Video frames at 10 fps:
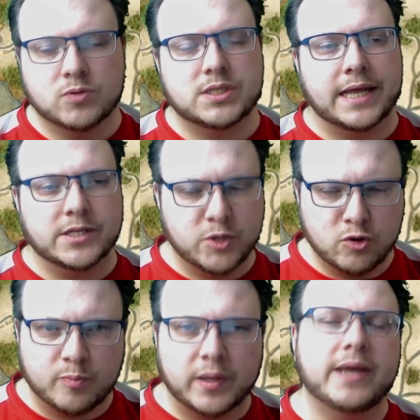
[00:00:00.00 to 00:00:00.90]
against good
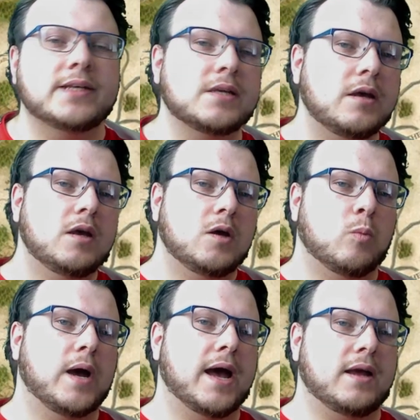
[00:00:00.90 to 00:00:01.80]
players
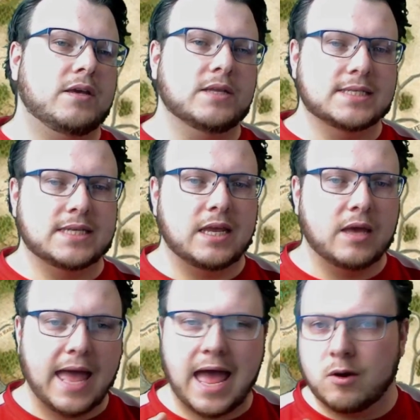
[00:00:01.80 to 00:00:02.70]
where you can see
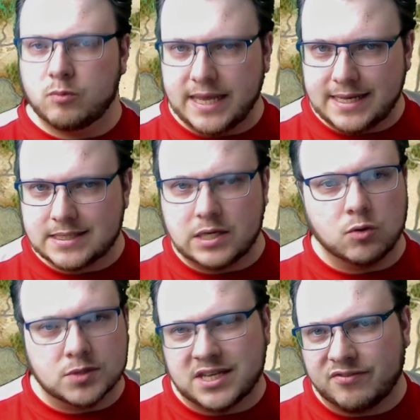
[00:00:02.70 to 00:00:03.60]
how easy or
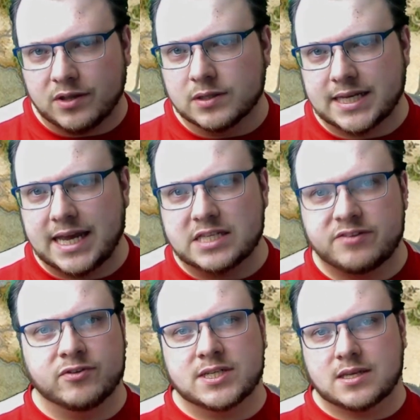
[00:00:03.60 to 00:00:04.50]
difficult it is for
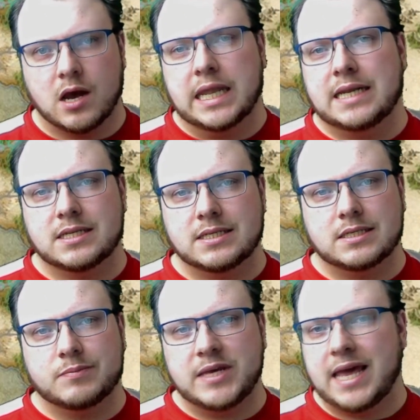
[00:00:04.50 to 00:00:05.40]
the Sky Lanterns to
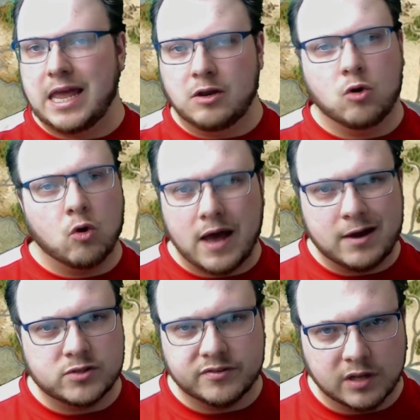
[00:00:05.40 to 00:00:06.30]
be in or out
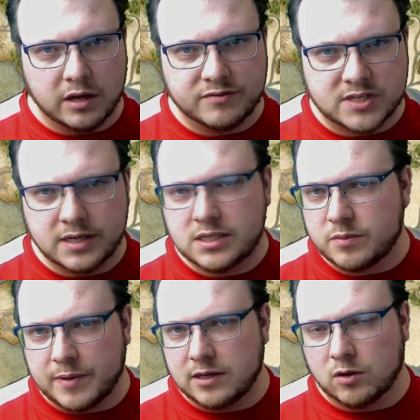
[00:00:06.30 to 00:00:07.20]
of line of sight,
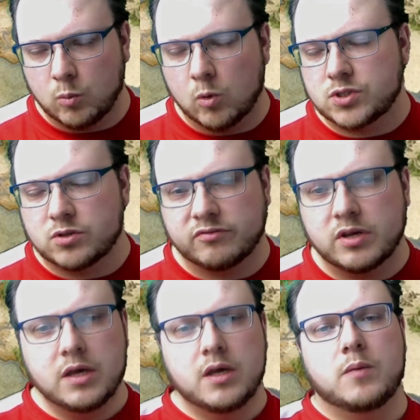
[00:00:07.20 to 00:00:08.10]
depending on what sort of
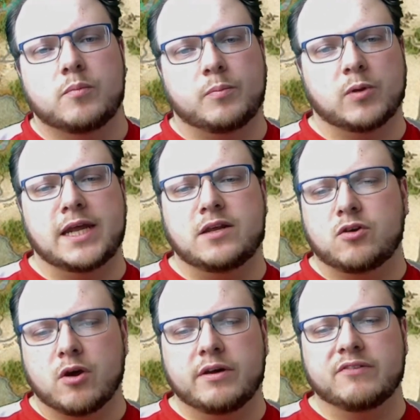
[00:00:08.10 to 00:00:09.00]
play you're
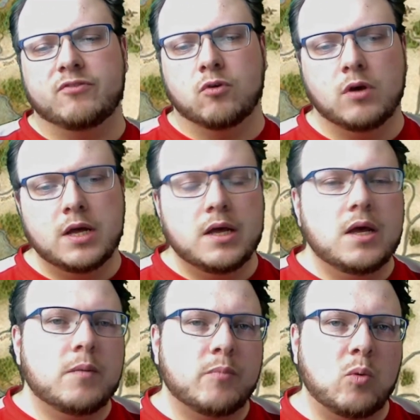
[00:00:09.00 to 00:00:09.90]
going for.
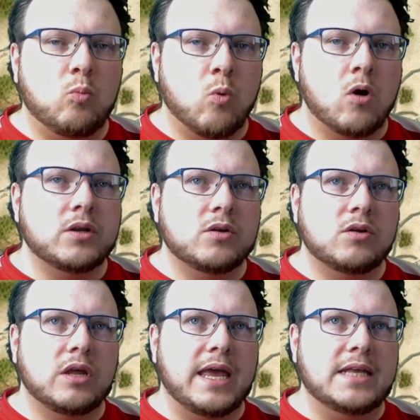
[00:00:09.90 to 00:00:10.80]
But what
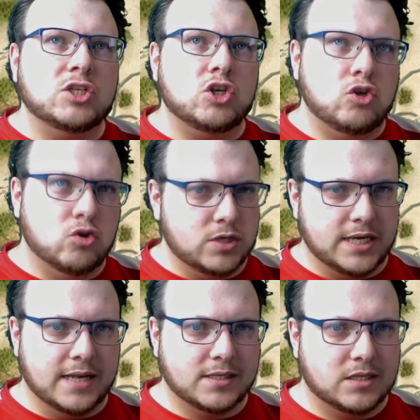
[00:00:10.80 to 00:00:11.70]
is good
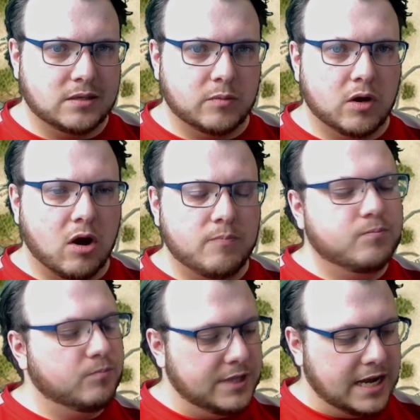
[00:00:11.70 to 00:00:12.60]
against them?
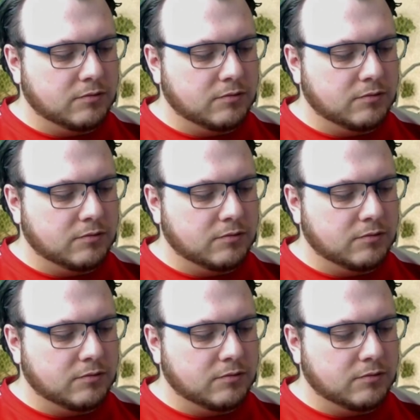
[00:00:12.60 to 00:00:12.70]
Now,